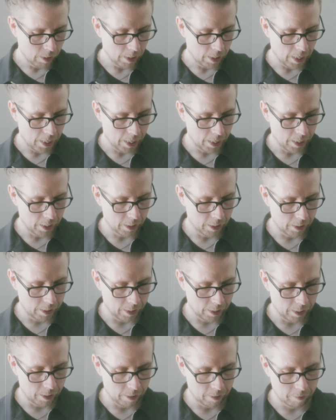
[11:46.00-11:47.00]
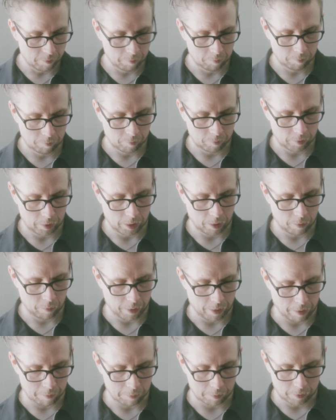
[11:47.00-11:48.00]
And uh, here we
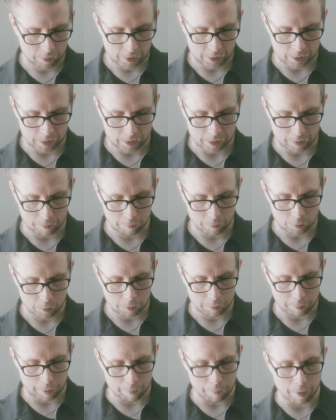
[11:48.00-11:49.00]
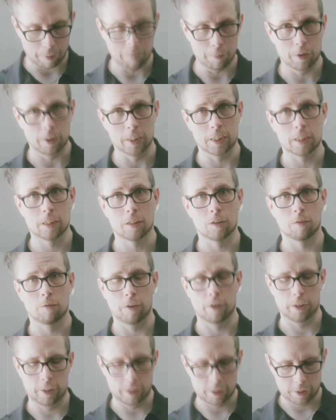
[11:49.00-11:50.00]
have just some USB memories,
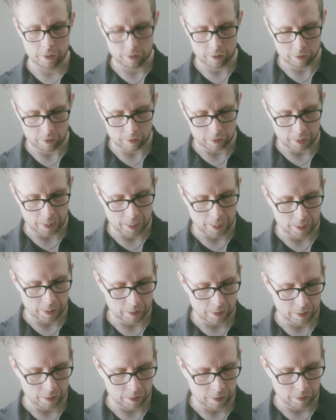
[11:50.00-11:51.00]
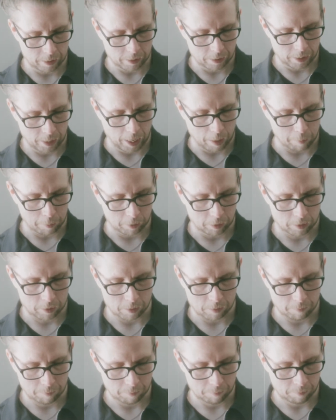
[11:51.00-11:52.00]
converters and uh, cables.